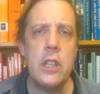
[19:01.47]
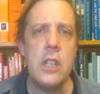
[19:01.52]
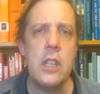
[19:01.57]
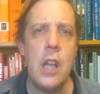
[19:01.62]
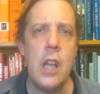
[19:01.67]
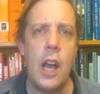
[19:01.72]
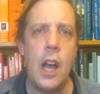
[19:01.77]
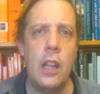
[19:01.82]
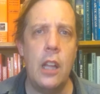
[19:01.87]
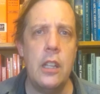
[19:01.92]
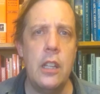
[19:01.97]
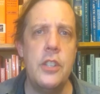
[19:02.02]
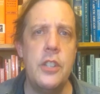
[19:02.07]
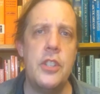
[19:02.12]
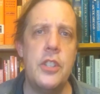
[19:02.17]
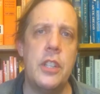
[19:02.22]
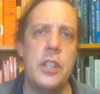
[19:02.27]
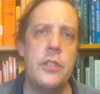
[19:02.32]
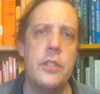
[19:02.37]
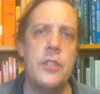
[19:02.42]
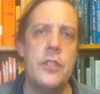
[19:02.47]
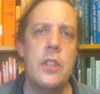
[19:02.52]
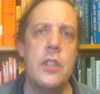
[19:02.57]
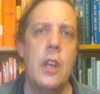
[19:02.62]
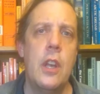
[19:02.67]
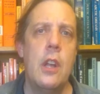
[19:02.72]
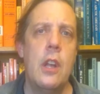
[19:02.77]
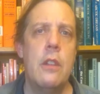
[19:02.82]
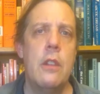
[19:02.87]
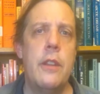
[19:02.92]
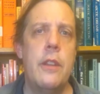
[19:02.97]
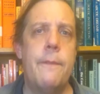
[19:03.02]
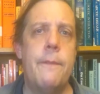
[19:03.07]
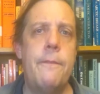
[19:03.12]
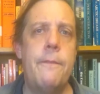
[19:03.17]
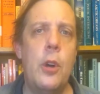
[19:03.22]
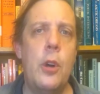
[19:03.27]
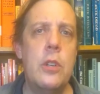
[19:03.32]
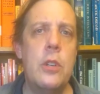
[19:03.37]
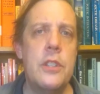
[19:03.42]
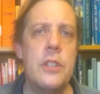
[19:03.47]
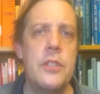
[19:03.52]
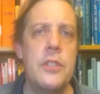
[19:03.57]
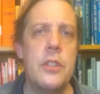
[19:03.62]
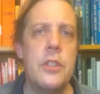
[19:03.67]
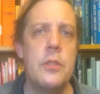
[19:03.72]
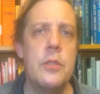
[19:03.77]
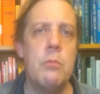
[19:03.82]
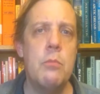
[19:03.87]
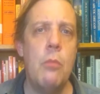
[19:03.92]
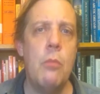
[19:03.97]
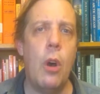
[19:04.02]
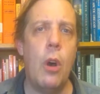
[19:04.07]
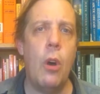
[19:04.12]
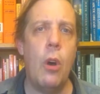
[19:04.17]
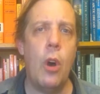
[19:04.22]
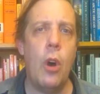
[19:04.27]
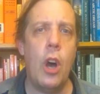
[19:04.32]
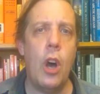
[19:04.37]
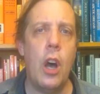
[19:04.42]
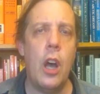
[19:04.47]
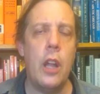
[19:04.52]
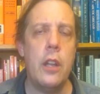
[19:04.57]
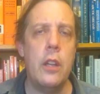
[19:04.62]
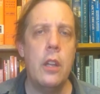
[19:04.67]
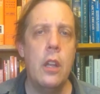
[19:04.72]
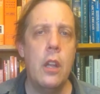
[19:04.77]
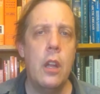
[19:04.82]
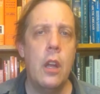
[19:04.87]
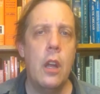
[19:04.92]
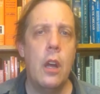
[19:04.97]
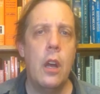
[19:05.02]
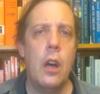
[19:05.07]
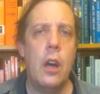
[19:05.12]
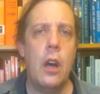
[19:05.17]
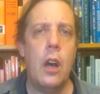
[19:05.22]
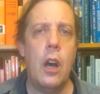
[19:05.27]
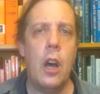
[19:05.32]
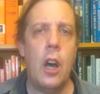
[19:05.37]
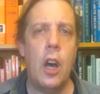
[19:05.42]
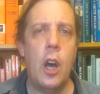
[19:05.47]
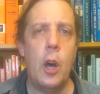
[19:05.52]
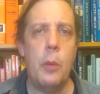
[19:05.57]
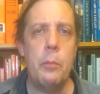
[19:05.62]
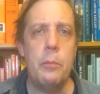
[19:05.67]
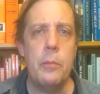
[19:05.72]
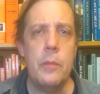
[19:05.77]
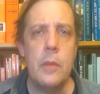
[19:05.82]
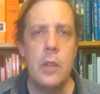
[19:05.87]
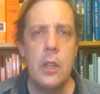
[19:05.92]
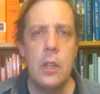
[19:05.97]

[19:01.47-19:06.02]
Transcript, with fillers: knowledge is that focuses on um,